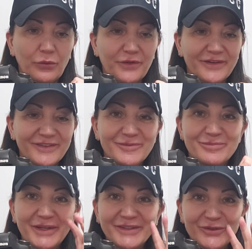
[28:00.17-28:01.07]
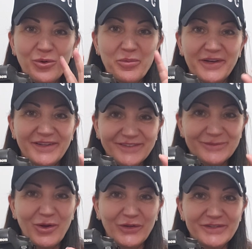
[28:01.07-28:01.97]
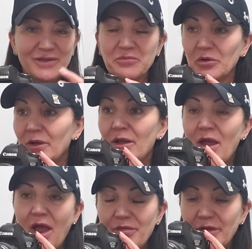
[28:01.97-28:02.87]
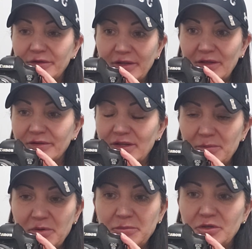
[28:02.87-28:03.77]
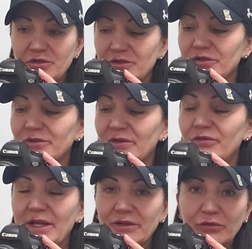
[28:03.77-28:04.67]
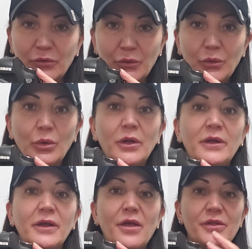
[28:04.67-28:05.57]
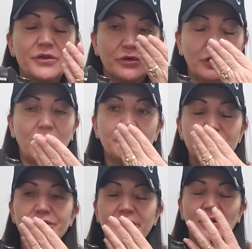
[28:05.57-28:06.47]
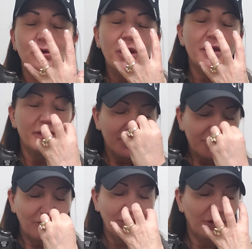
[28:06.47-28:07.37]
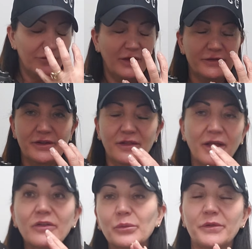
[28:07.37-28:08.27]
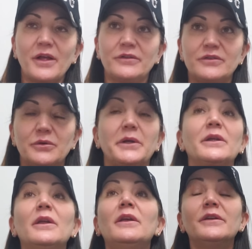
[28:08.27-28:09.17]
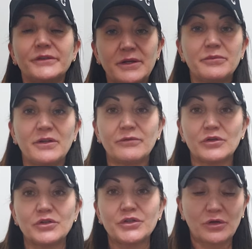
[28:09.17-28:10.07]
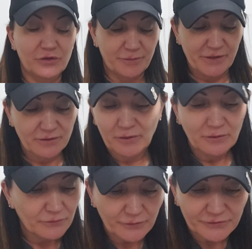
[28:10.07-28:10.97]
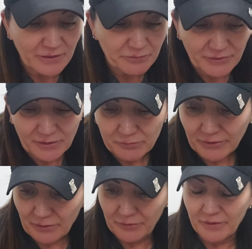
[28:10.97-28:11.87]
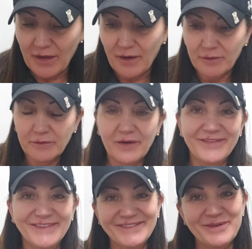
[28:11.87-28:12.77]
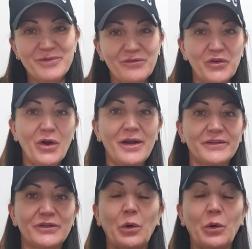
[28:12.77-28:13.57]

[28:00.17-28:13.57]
the biggest opening, smallest number, and then take that same image and just advance through. And then you're going to understand, okay, that's how that affects that. That's what that's doing. Same thing for your shutter speed. Do the same thing, play with that. And then same thing for your ISO.